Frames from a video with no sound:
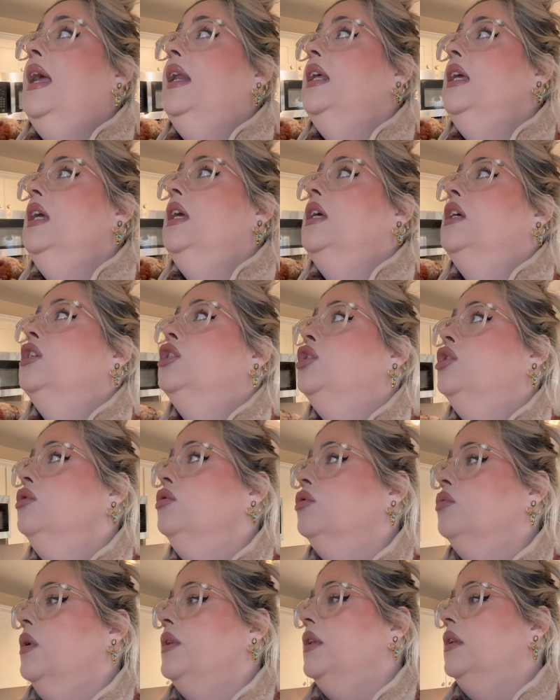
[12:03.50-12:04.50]
any
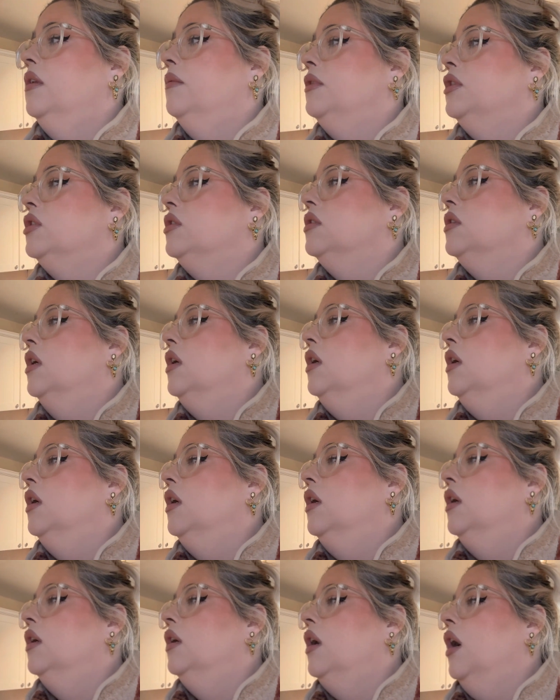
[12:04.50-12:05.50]
issues with it. Let me just
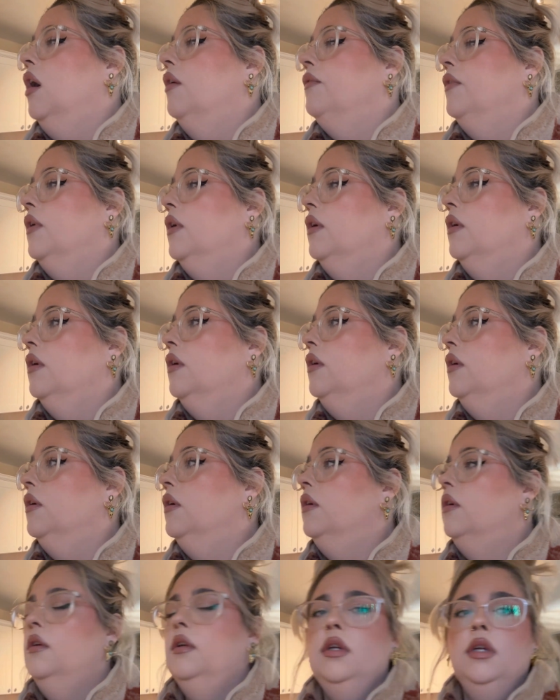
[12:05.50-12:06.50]
cover.
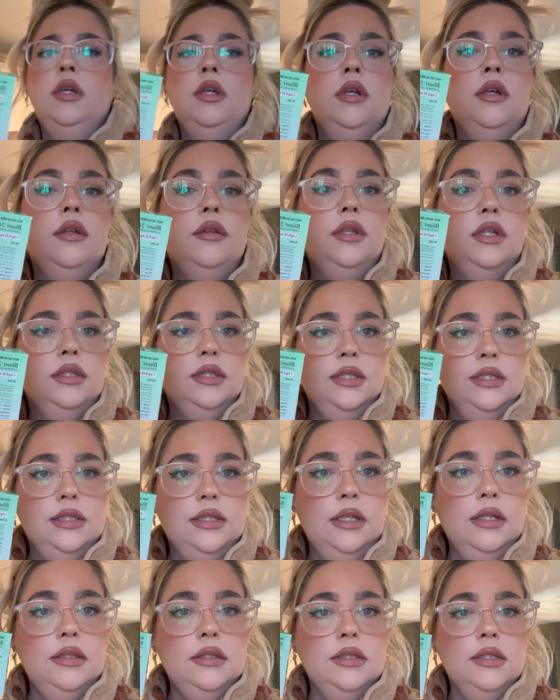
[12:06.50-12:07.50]
This is
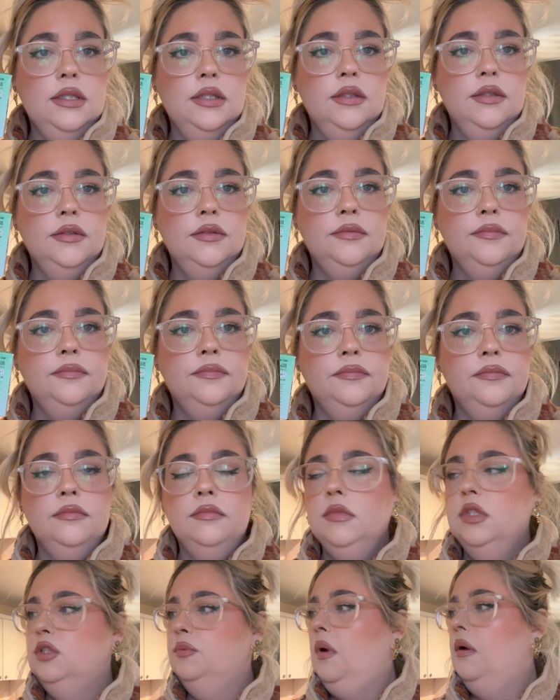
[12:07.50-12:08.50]
it.
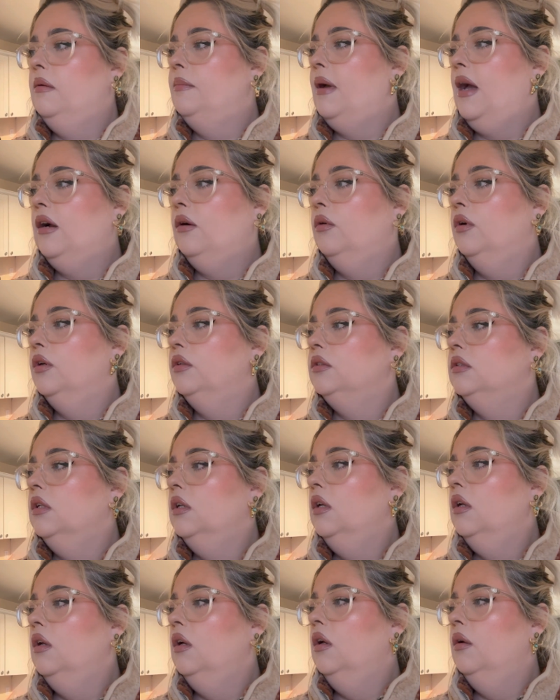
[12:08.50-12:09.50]
It's probably backwards.
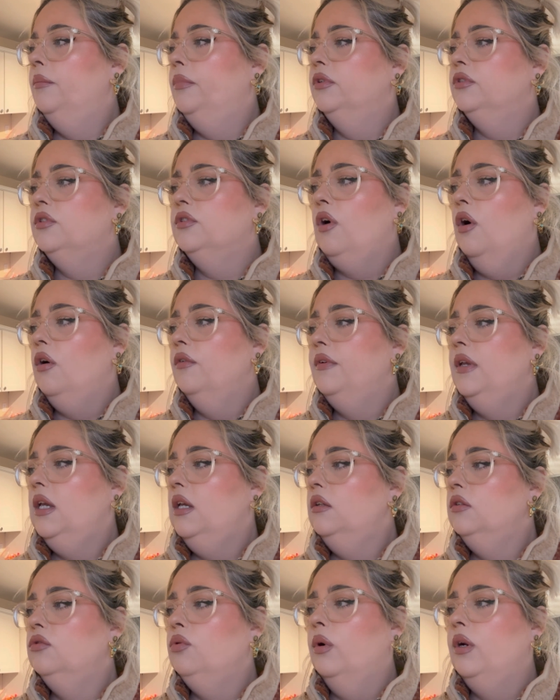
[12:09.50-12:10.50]

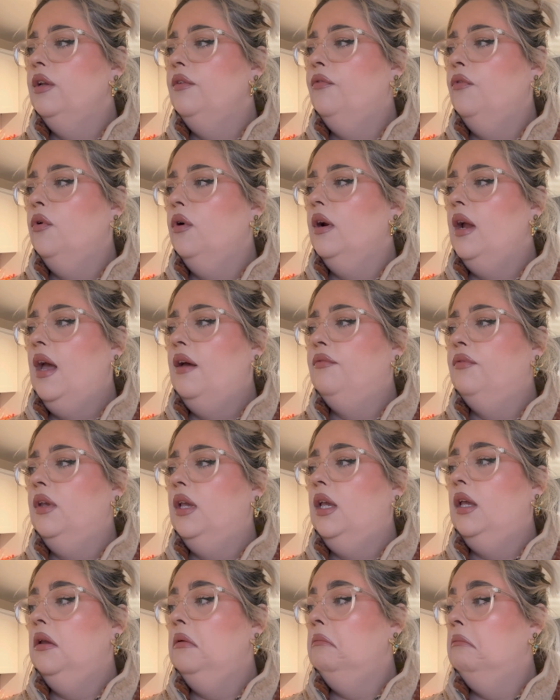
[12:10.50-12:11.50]
Bilsalvi, 24
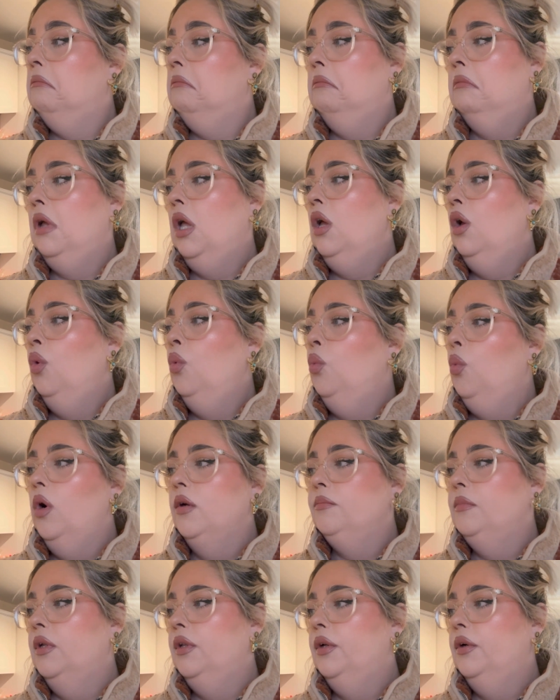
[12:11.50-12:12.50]
FE,
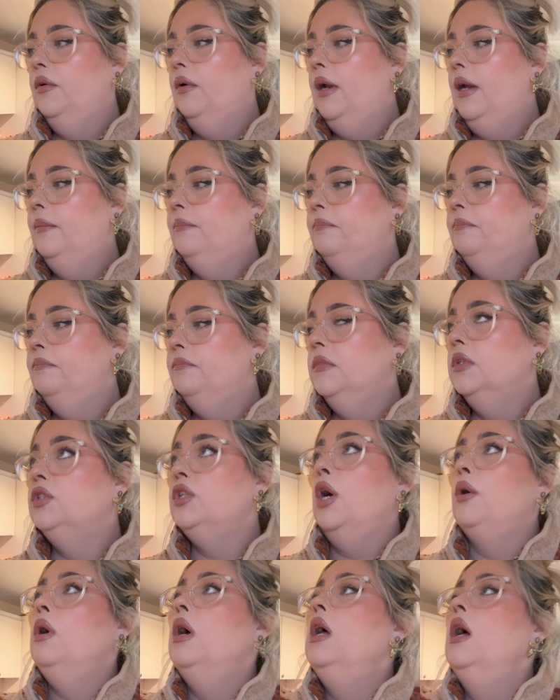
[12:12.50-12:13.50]
1 milligram.
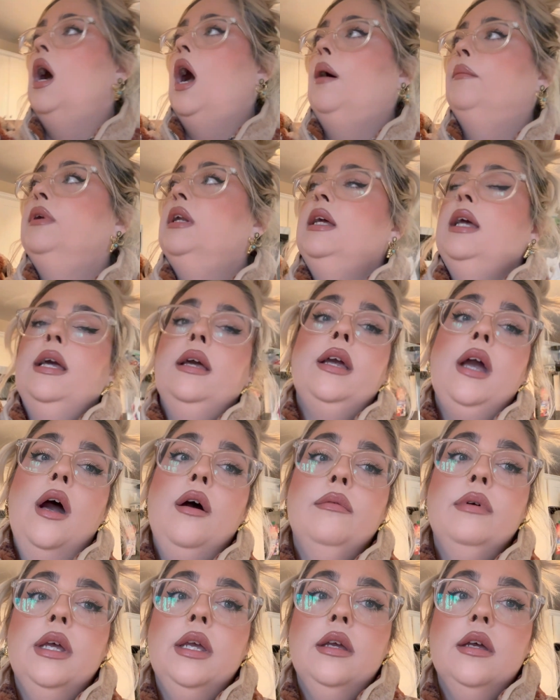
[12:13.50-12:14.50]
So I'm going to get
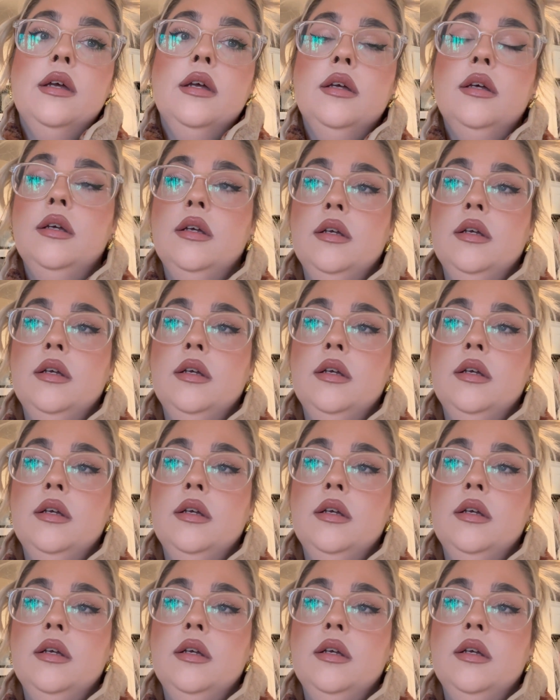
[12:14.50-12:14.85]
going,